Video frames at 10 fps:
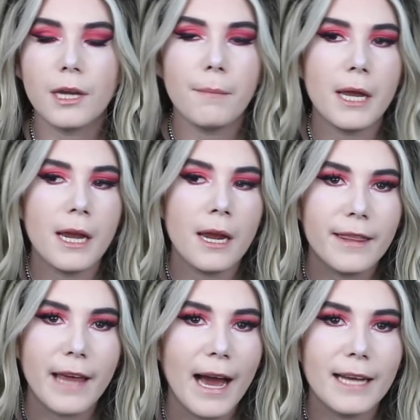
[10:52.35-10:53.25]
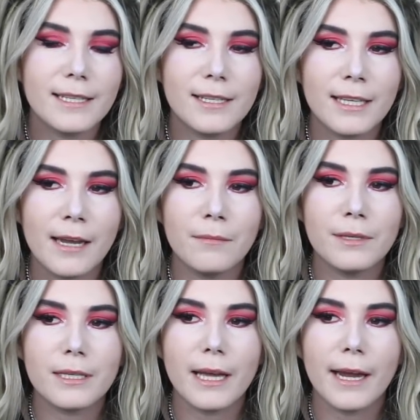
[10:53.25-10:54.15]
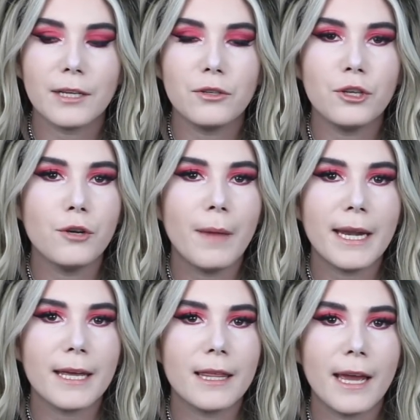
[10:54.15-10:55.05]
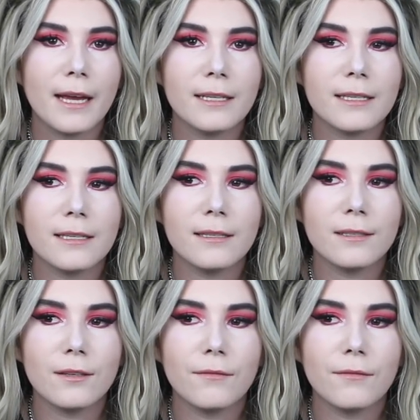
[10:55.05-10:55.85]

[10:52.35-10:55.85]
To me, that seems like too many things